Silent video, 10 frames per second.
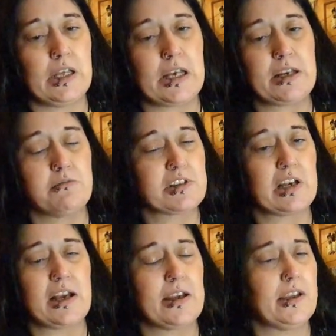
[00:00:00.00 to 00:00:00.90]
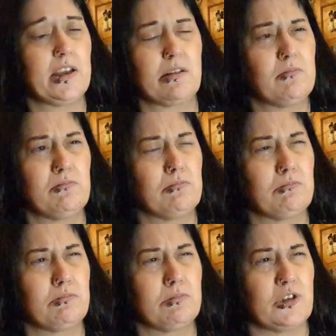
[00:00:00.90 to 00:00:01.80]
and it was like,
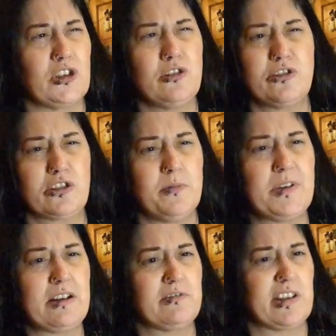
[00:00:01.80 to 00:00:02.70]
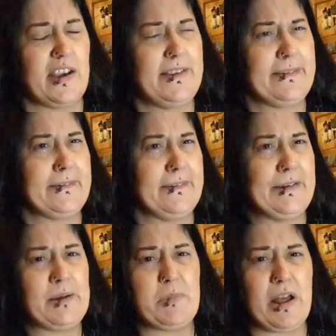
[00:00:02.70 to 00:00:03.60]
did you just come downstairs?
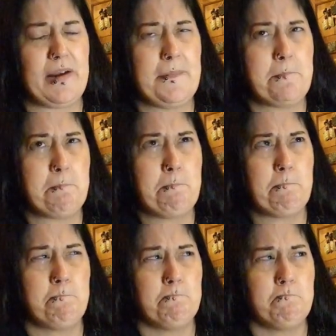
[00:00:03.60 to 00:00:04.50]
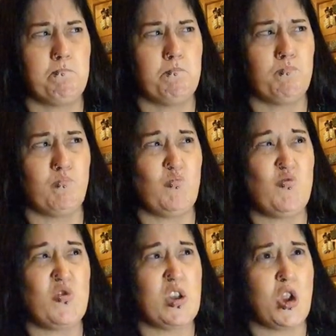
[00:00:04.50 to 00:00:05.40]
I'm like,
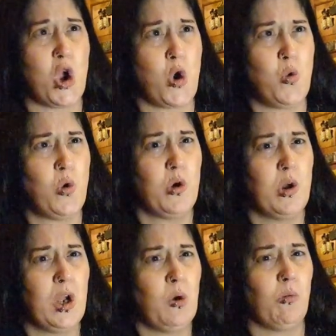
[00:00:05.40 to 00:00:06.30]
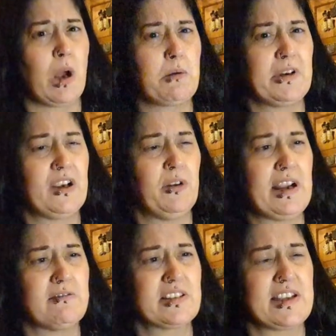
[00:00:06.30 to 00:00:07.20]
no. Why would I go
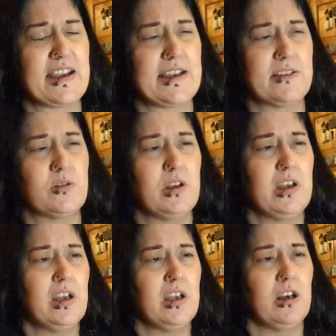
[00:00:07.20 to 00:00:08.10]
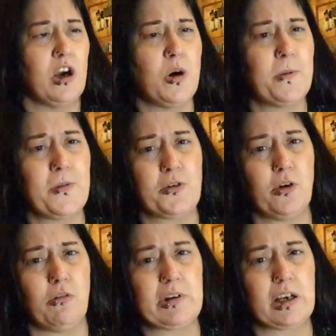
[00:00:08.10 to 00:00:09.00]
downstairs, open the
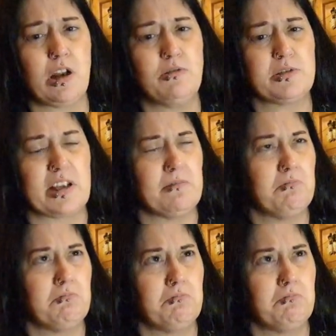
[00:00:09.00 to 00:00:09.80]
door and close it?